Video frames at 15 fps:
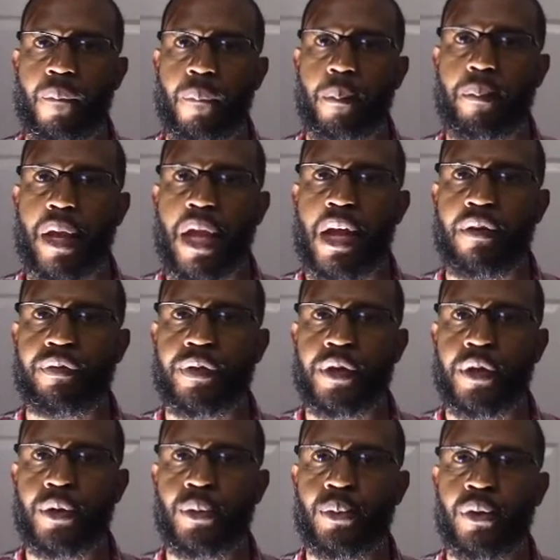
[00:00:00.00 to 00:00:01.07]

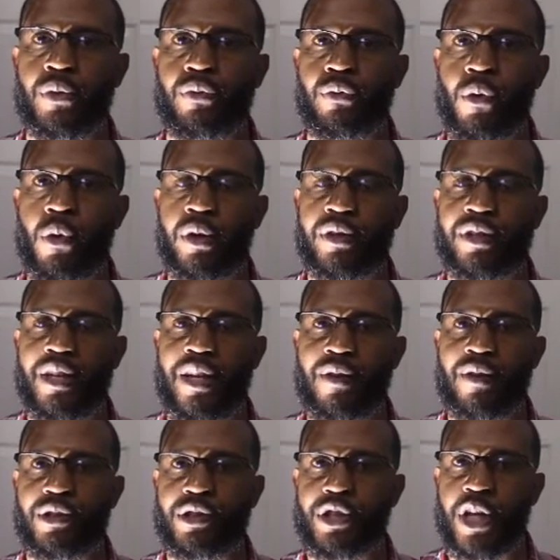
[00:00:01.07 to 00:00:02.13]
Matthew, the
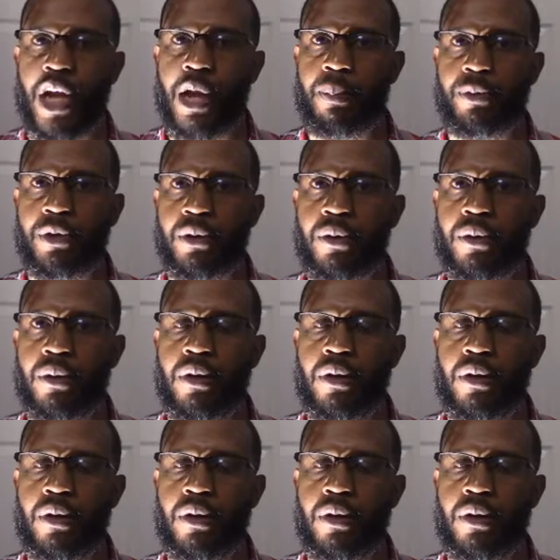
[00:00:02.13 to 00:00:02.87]
14th chapter,